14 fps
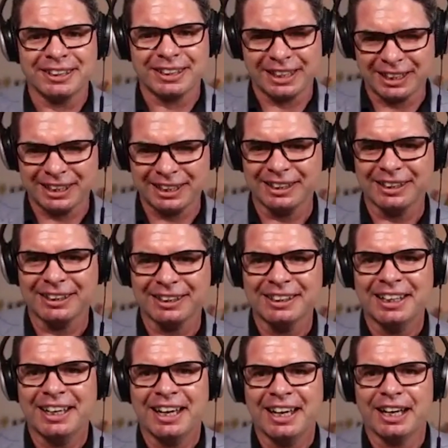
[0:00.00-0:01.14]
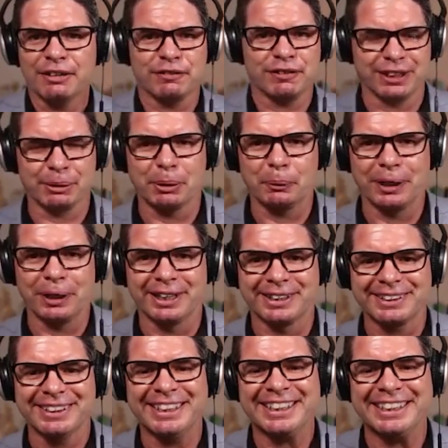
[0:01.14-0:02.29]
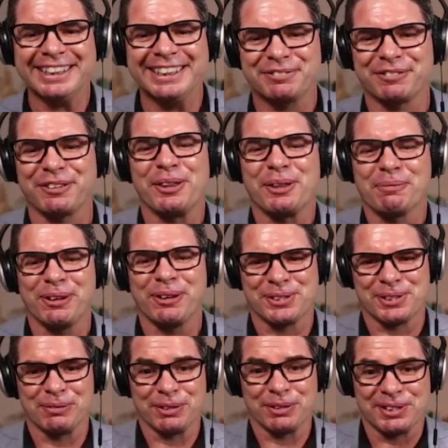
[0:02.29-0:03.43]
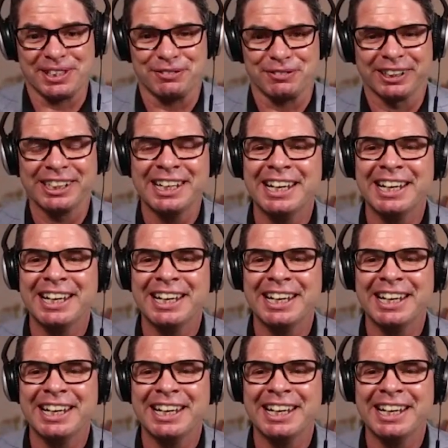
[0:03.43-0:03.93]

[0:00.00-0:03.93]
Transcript: care and feeling a bit weird for the person receiving.